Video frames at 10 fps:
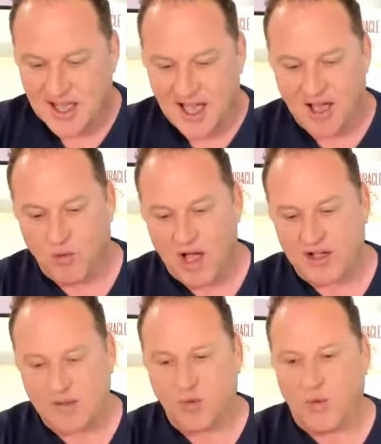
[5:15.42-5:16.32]

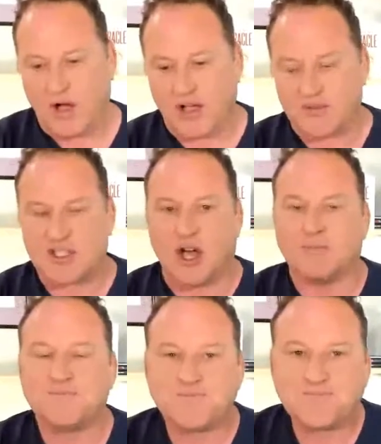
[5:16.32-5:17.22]
Welcome.
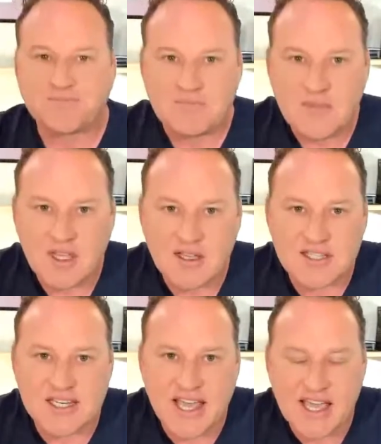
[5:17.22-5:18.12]
So
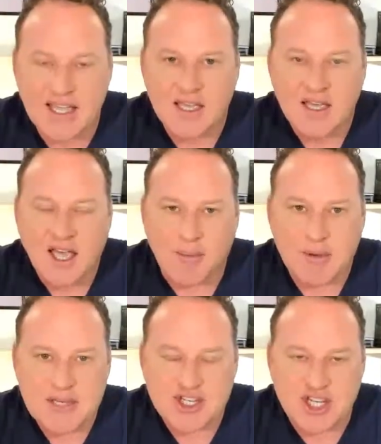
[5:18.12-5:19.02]
today, I'm going
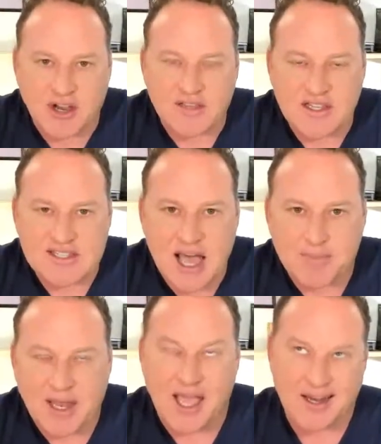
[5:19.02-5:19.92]
to be sharing the
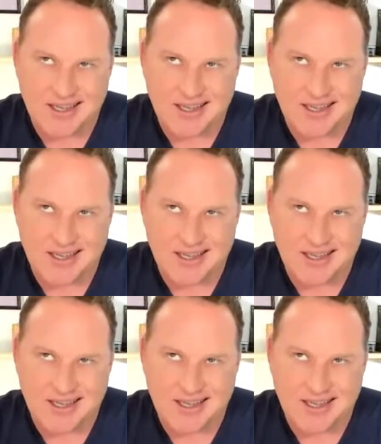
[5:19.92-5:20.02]
top 9.